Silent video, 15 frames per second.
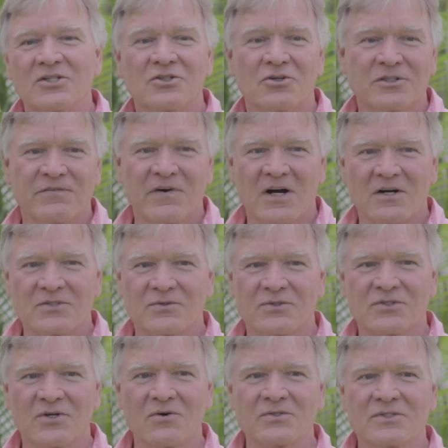So as far as
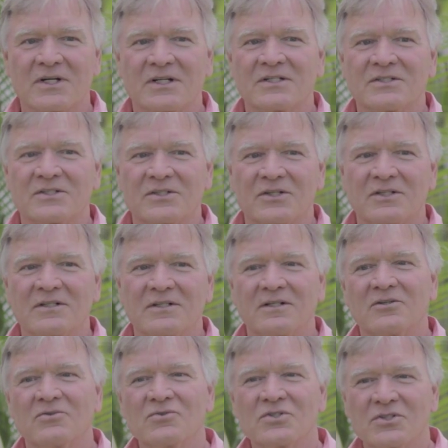results are concerned,
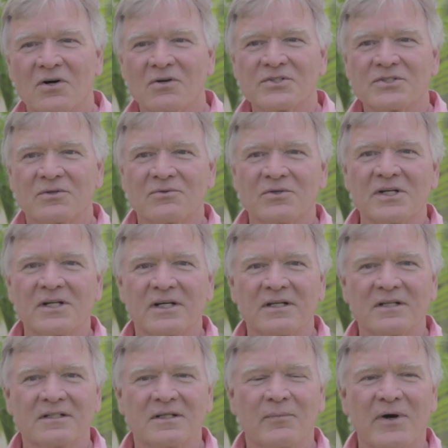the results are
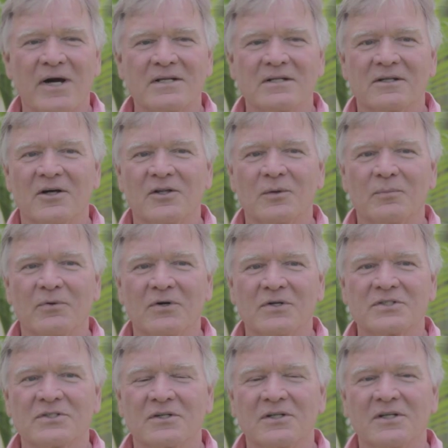really dependent on the
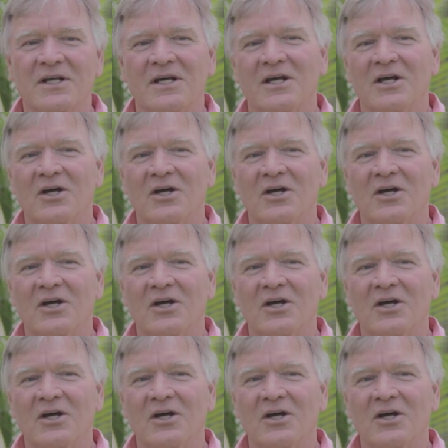person